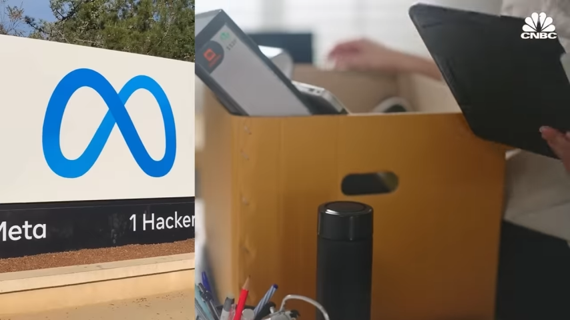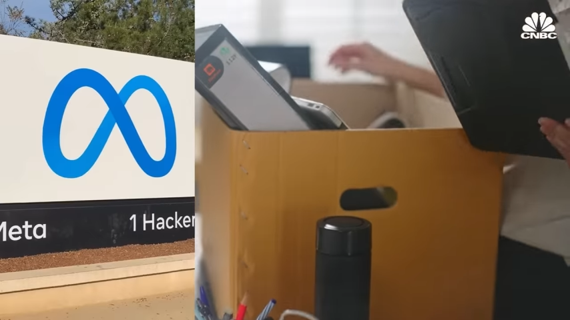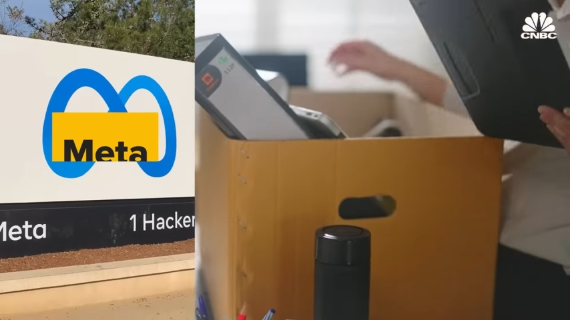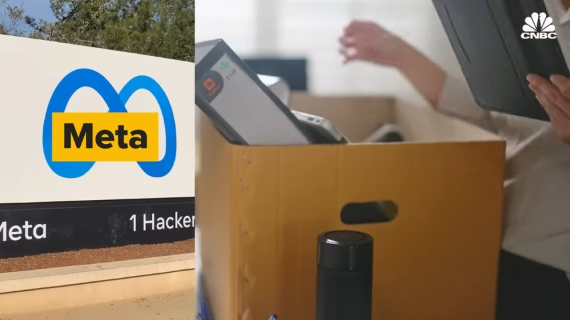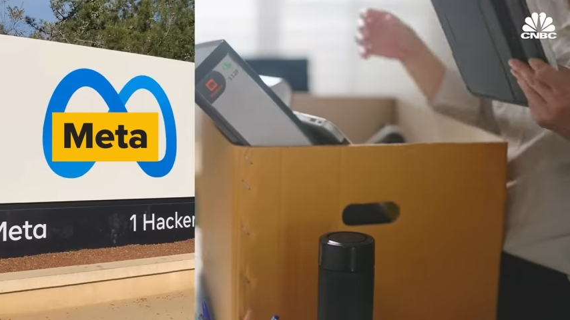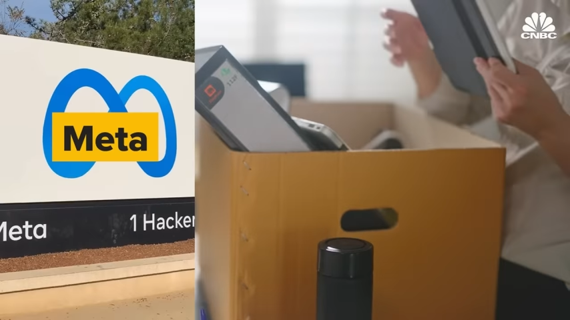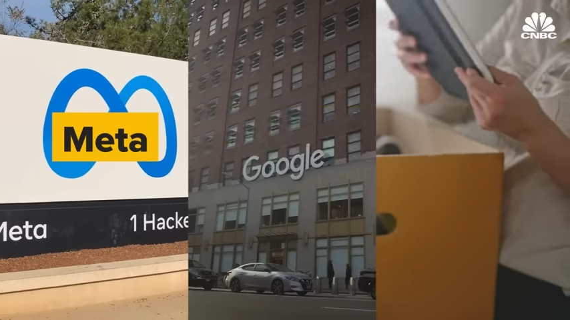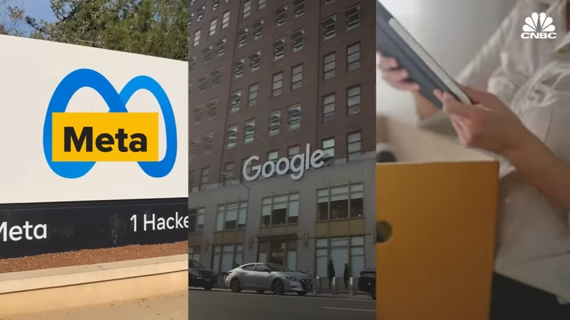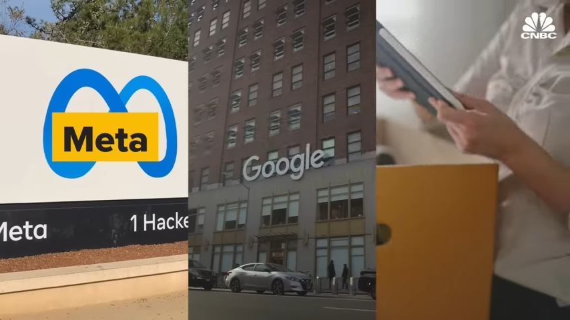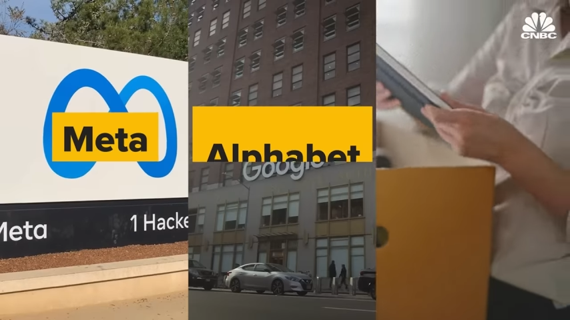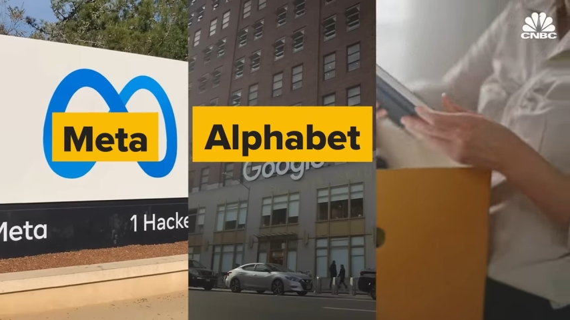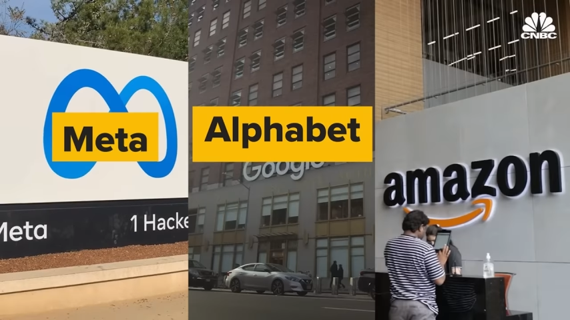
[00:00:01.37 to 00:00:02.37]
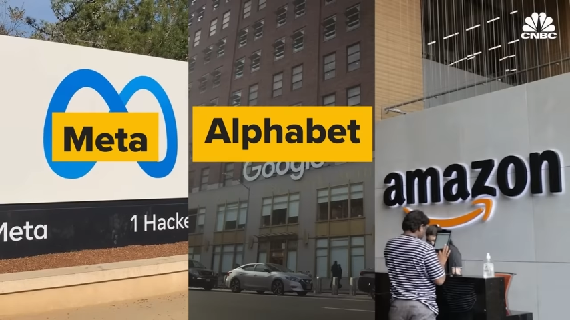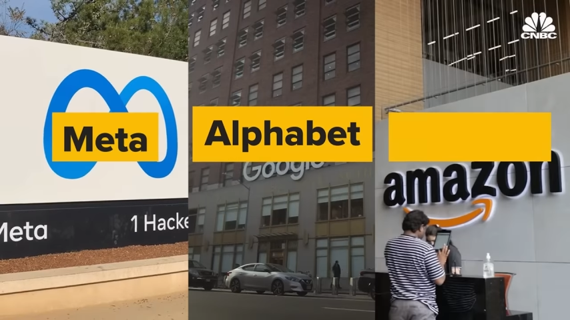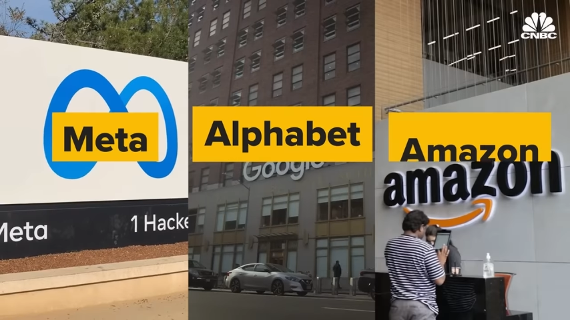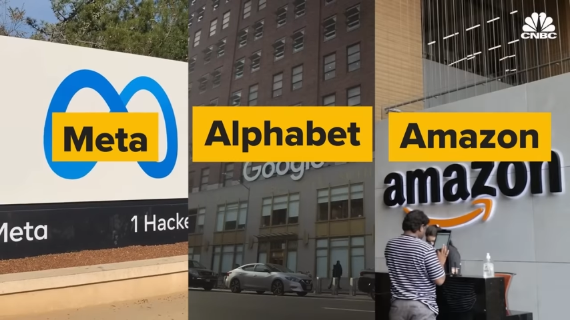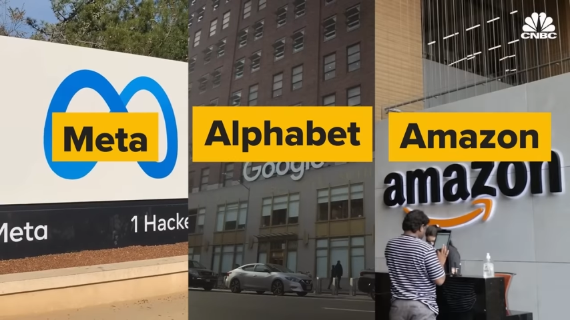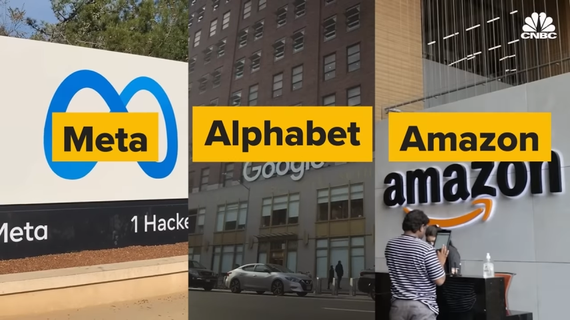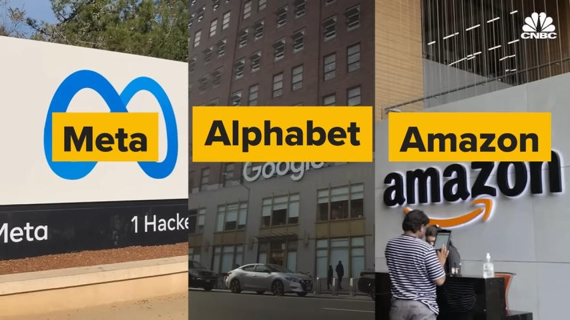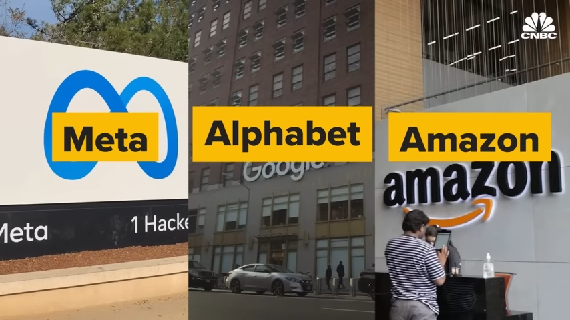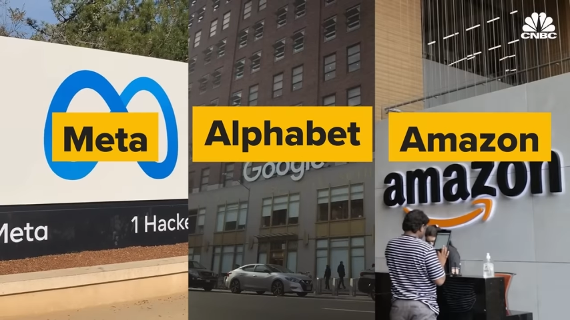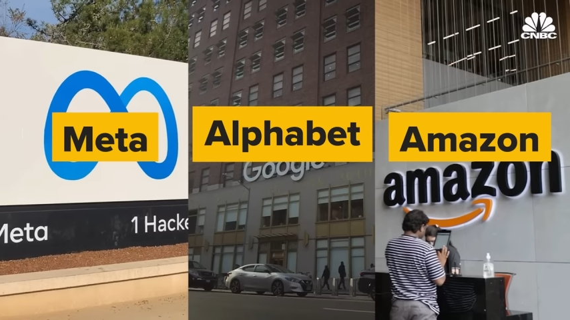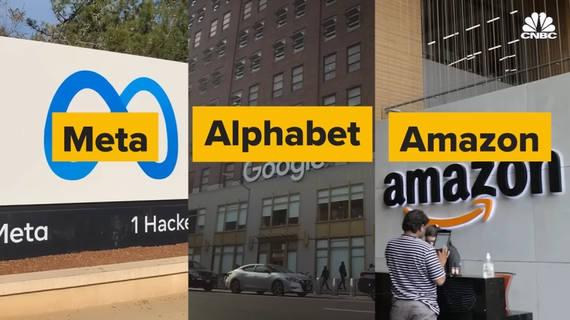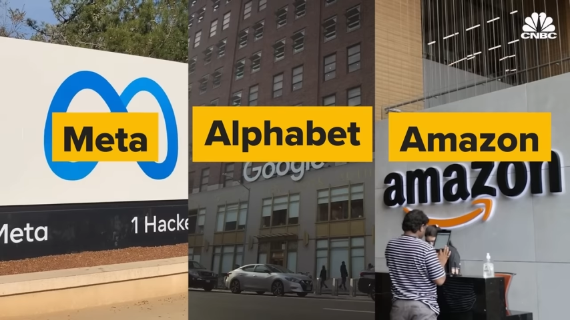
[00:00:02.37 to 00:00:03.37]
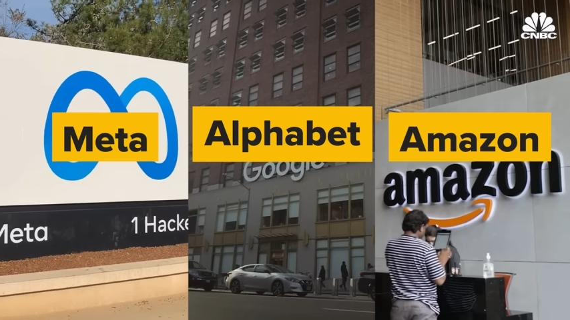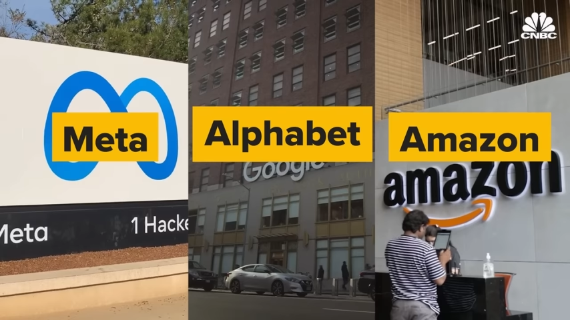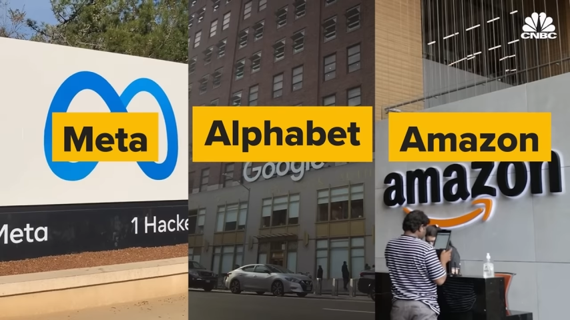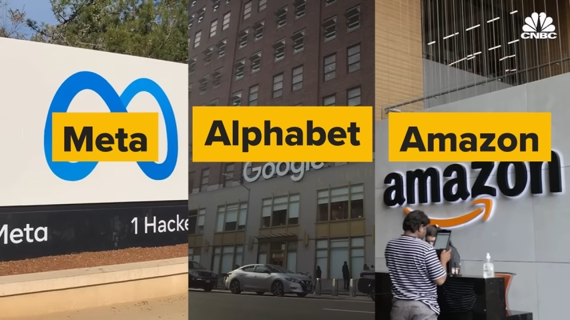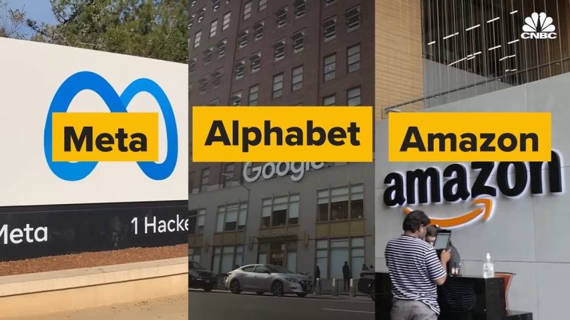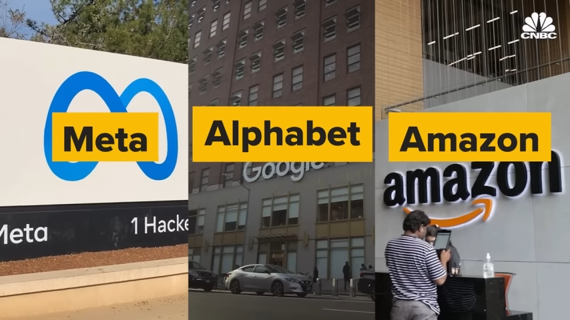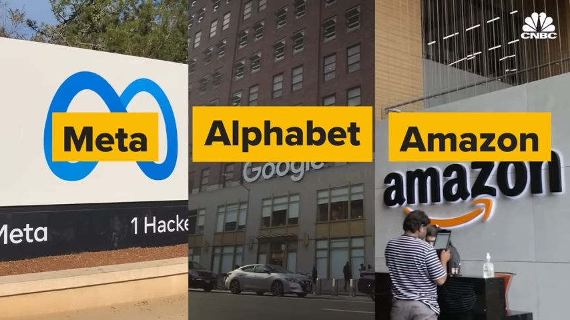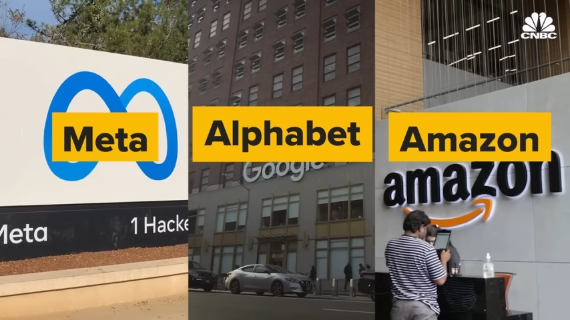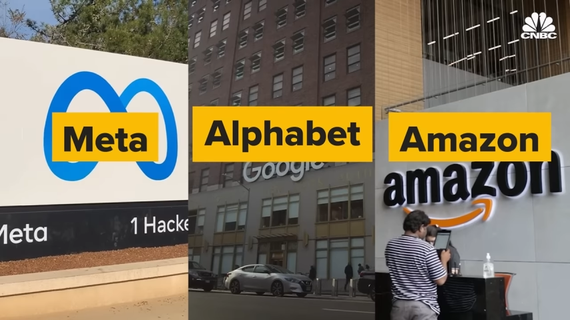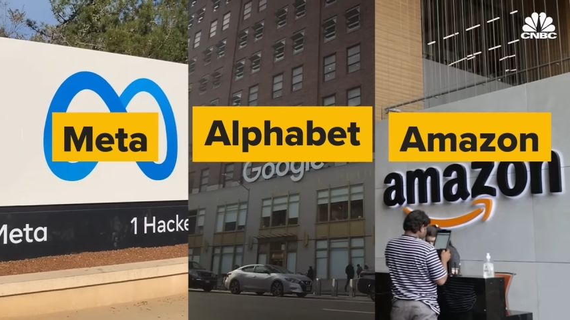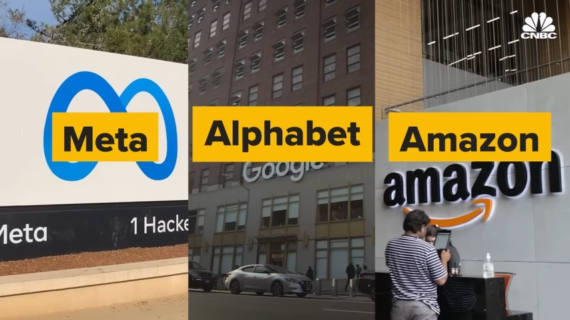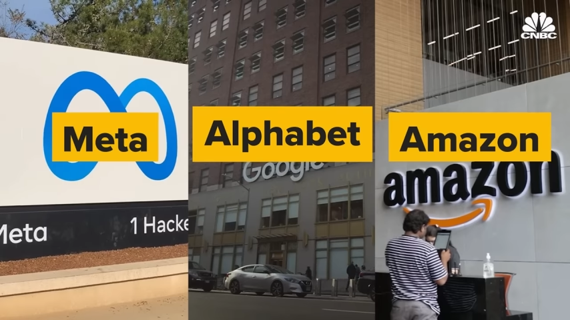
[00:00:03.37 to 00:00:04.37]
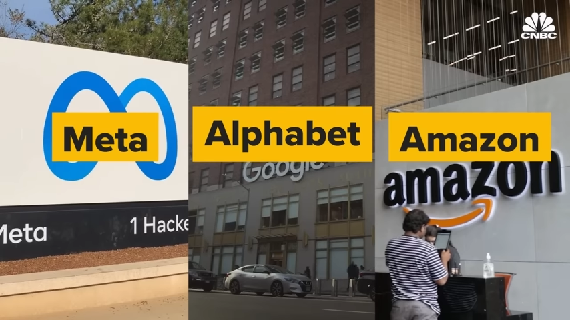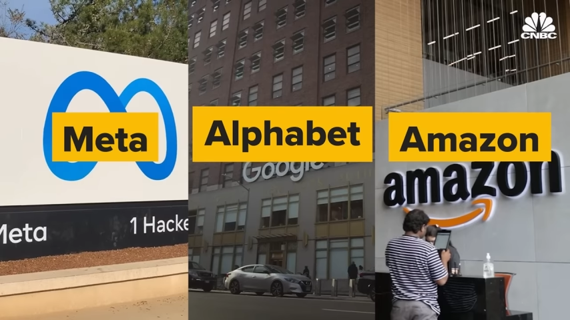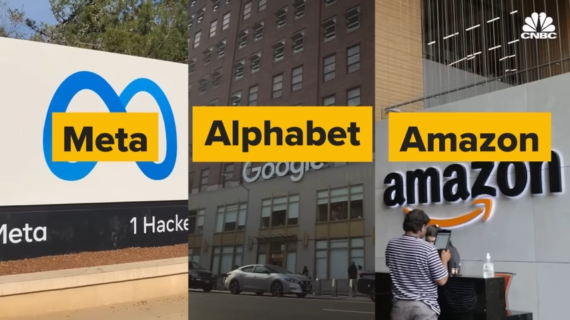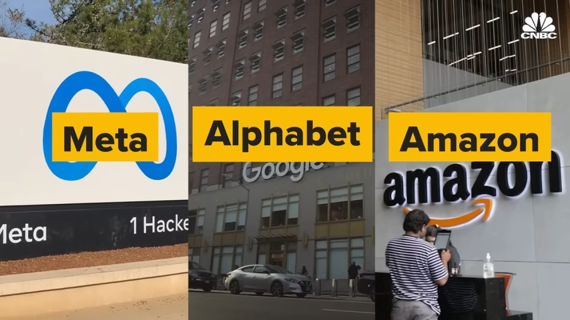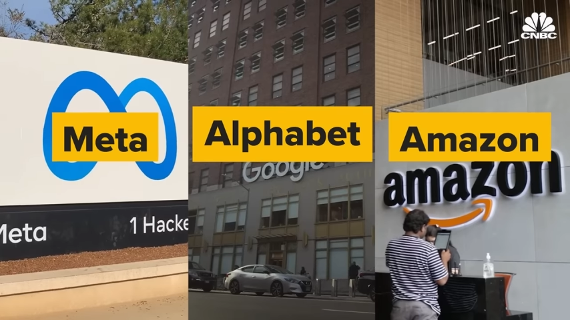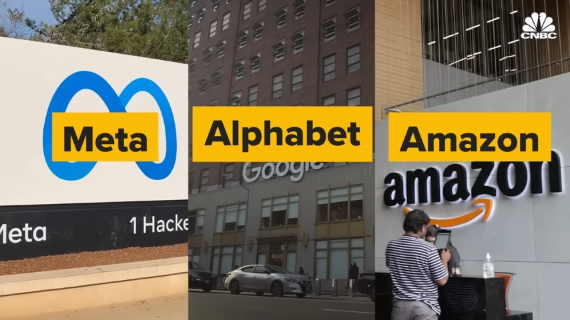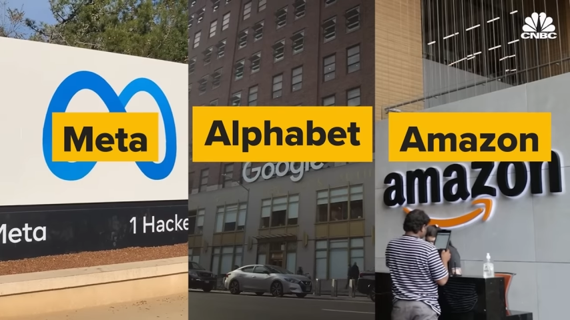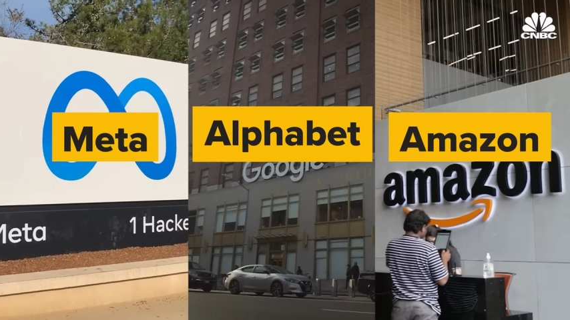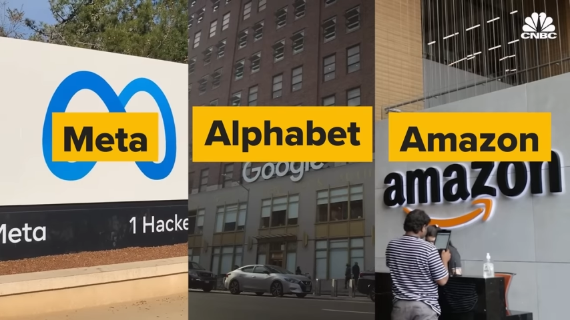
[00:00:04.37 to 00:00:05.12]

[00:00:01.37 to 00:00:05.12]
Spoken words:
(no speaker visible)